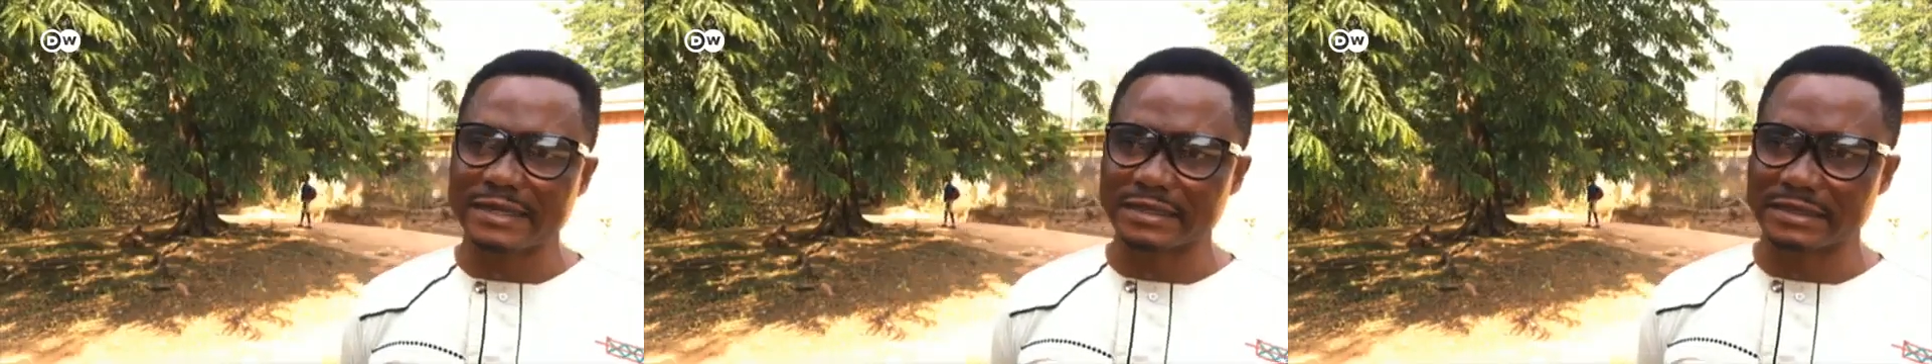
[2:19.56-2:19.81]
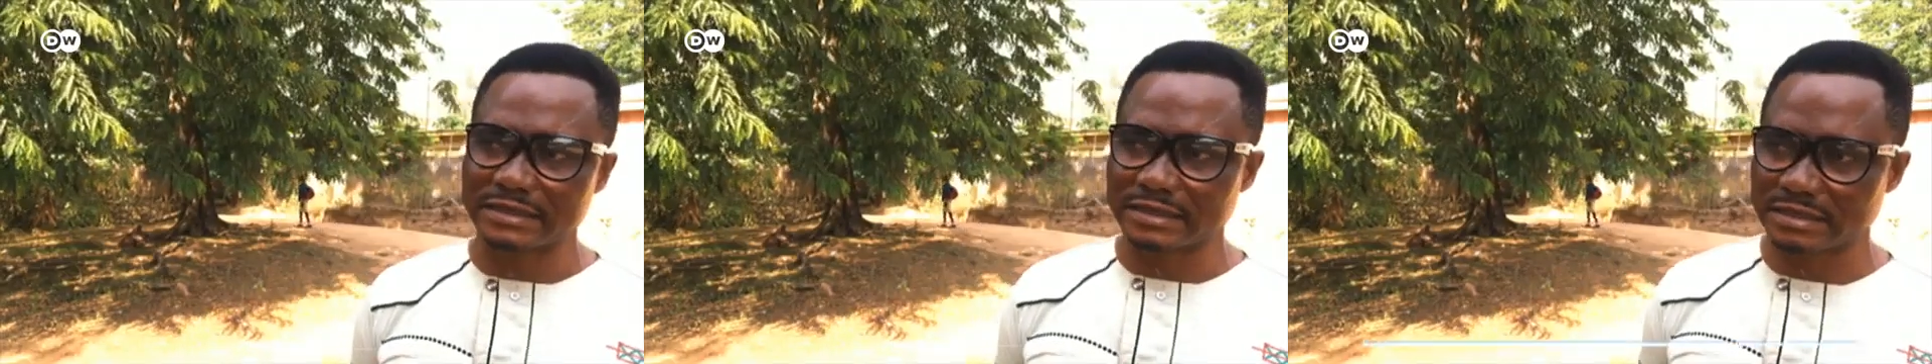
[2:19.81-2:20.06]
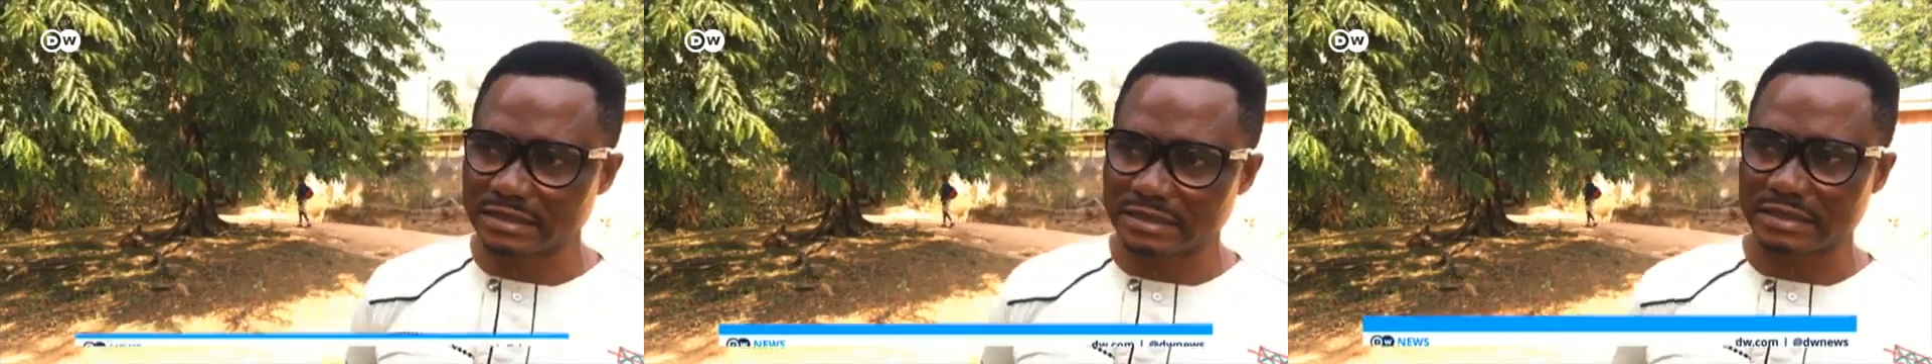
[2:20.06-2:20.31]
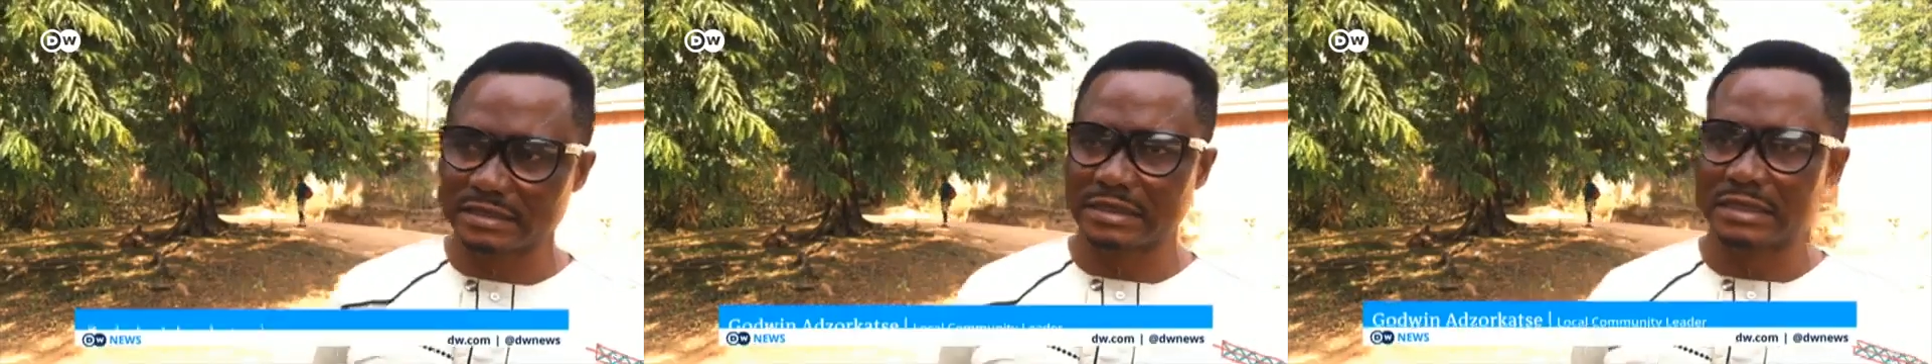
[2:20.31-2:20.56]
To be
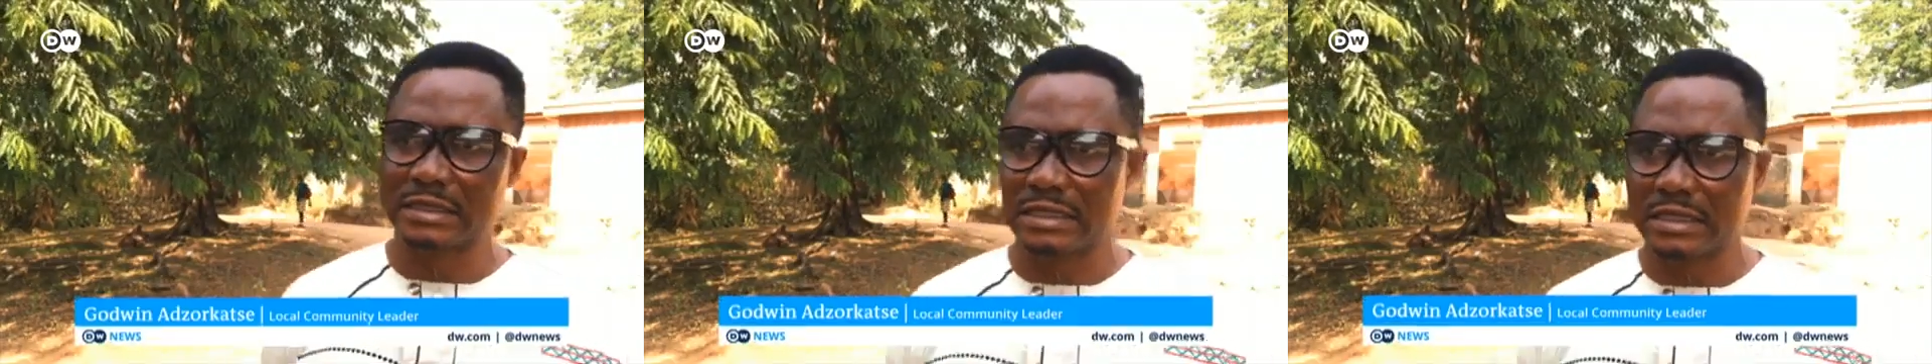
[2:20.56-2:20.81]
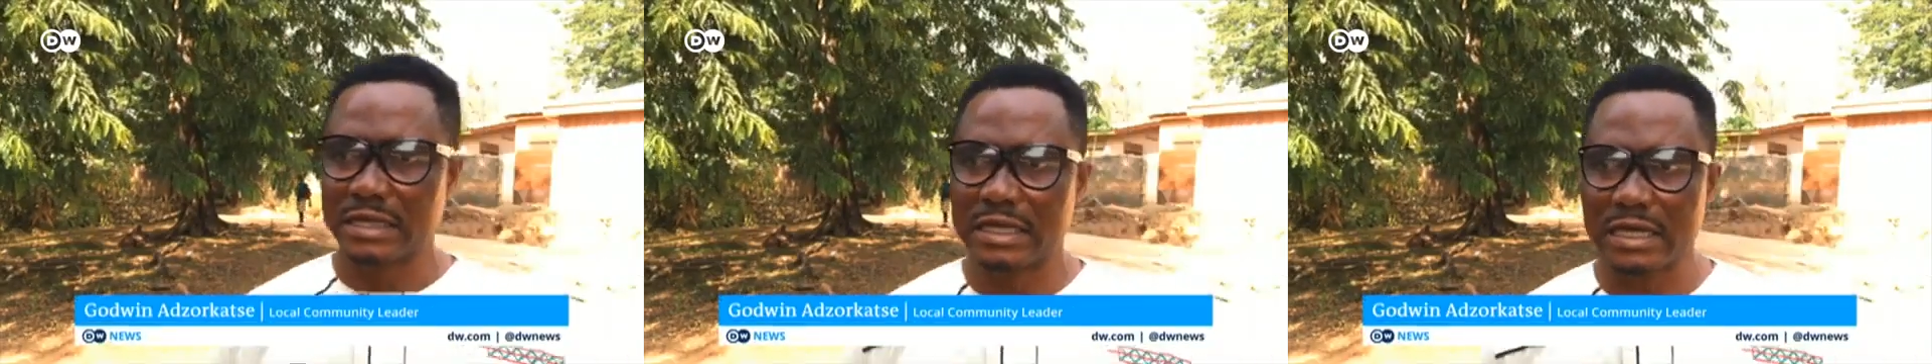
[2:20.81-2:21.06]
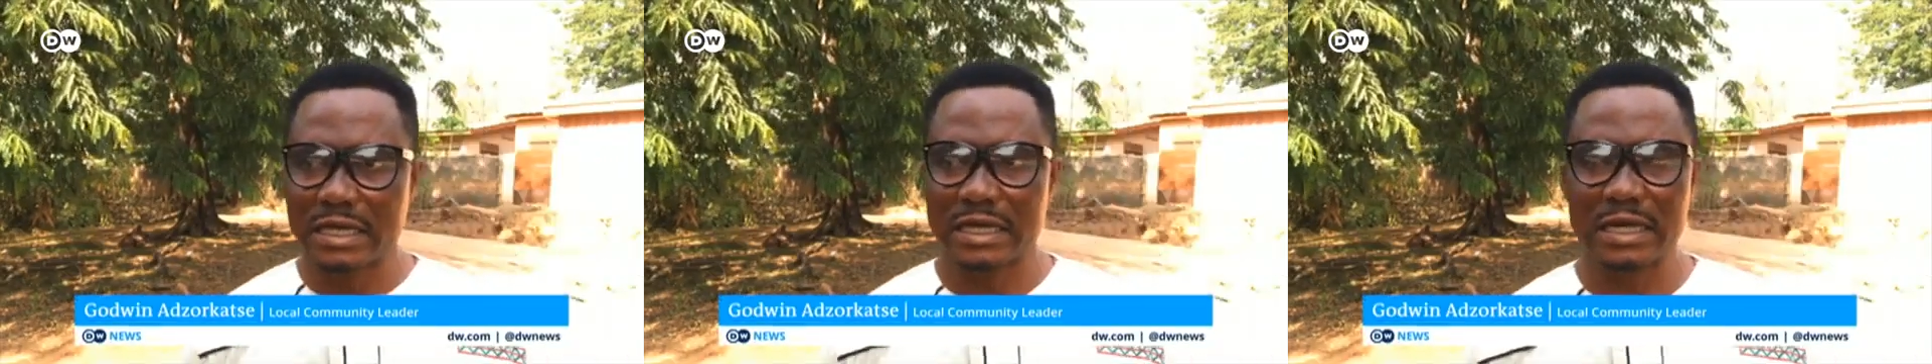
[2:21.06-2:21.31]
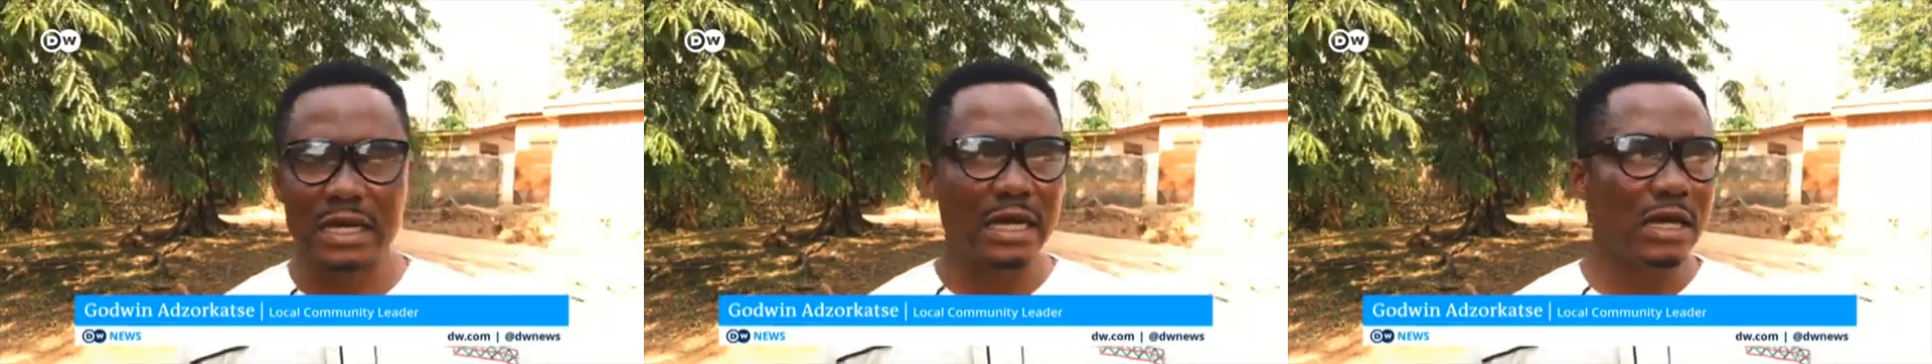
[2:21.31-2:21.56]
honest,
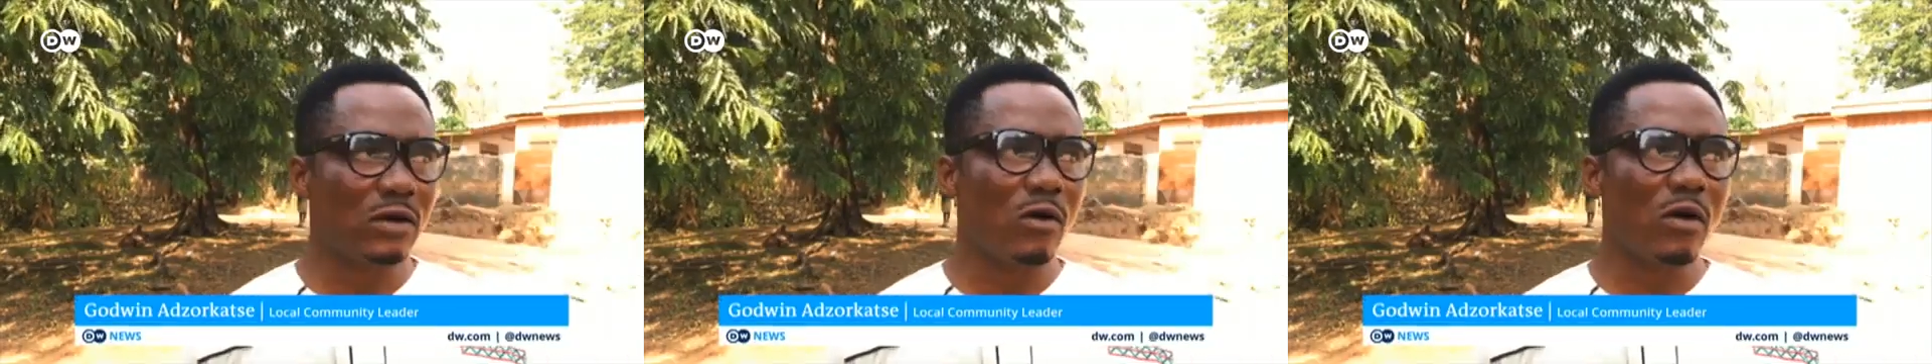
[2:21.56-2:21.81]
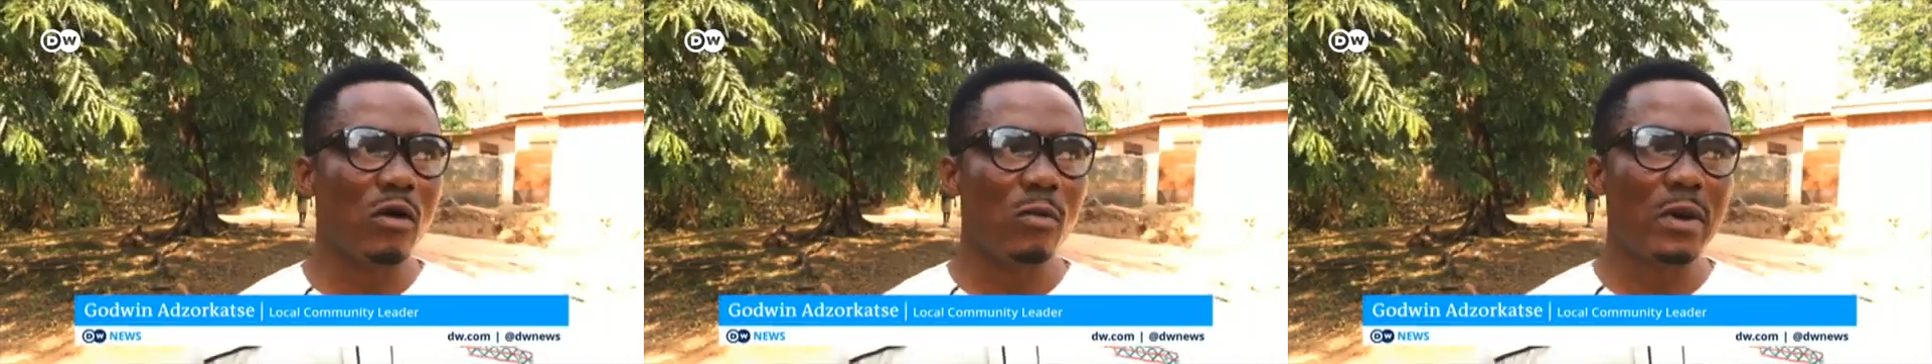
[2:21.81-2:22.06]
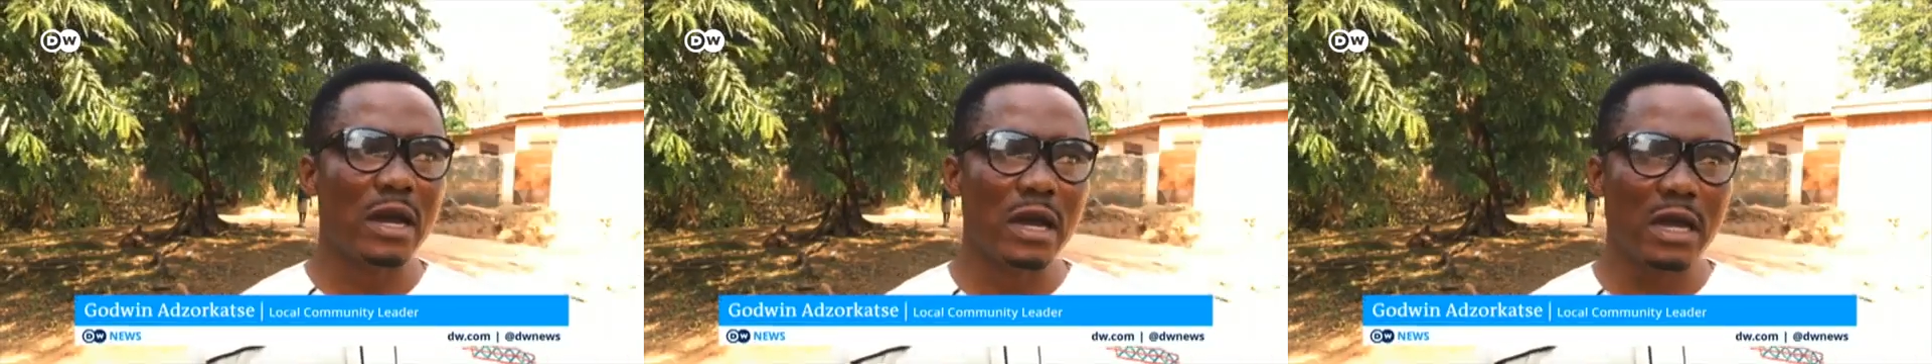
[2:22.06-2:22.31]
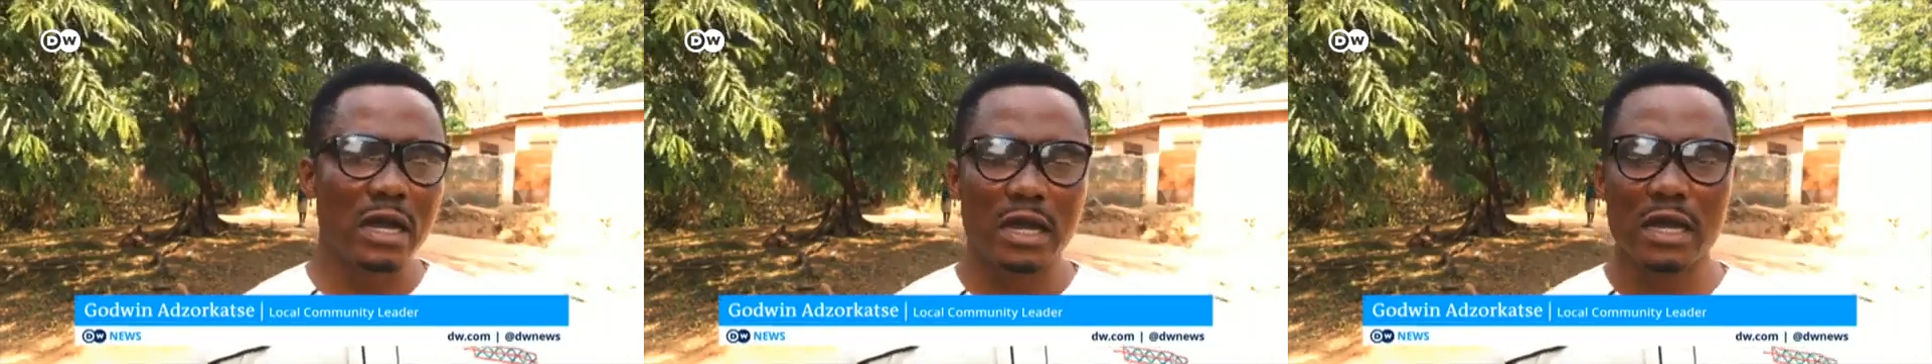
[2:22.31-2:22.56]
if they want to
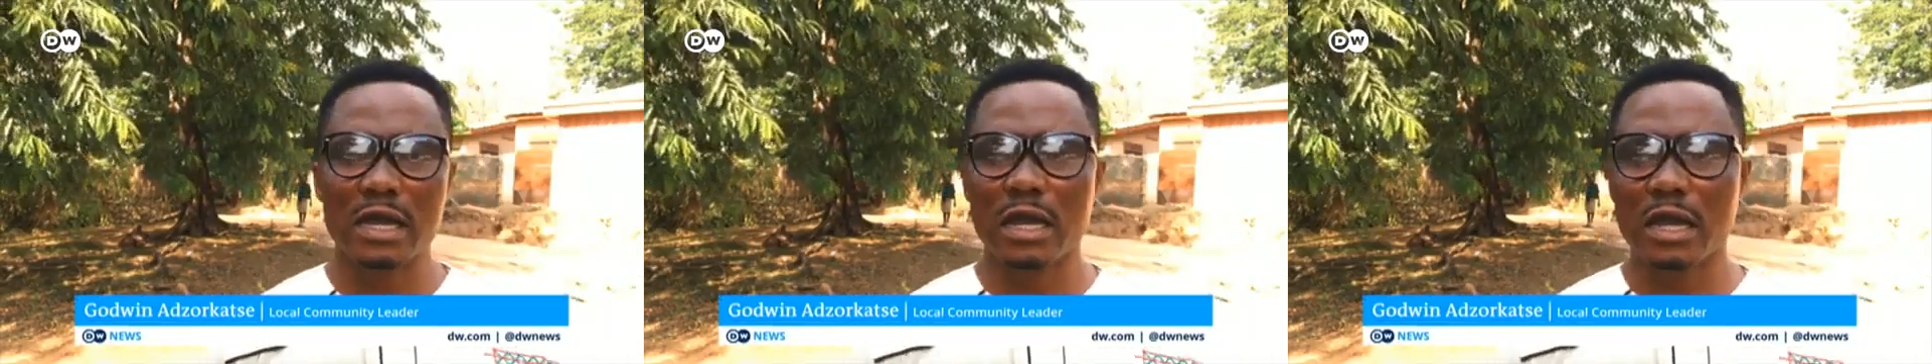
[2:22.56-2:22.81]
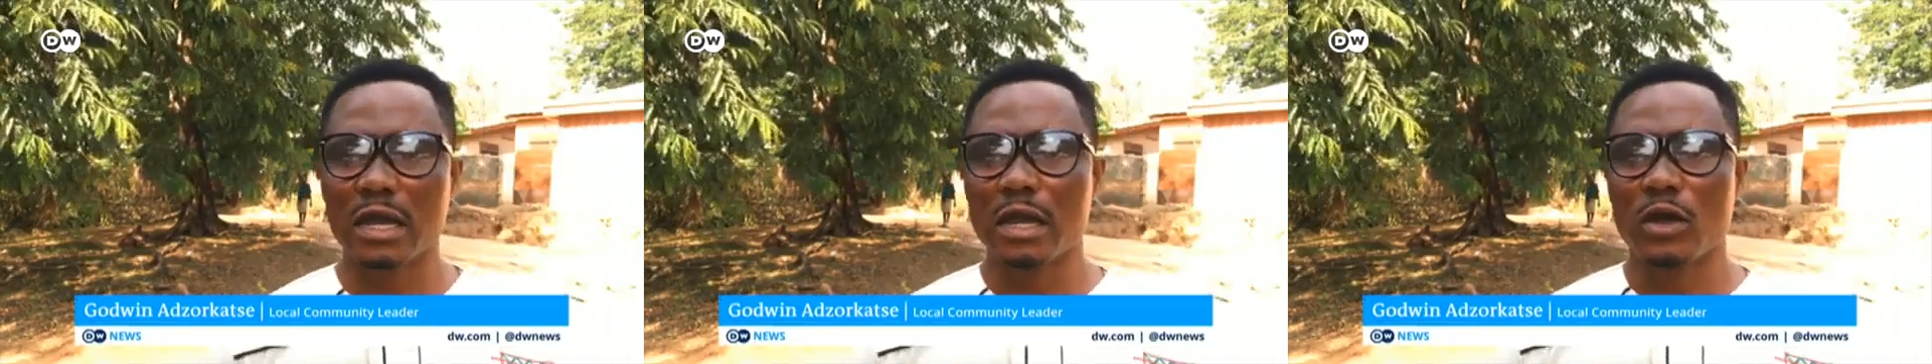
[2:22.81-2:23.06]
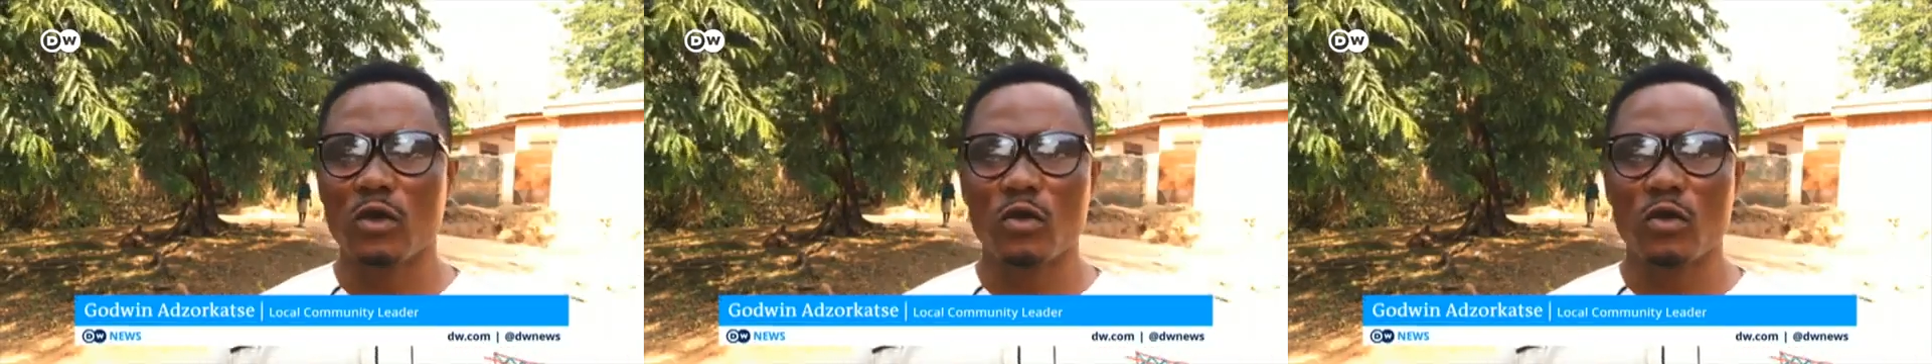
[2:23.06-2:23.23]
appease the locals,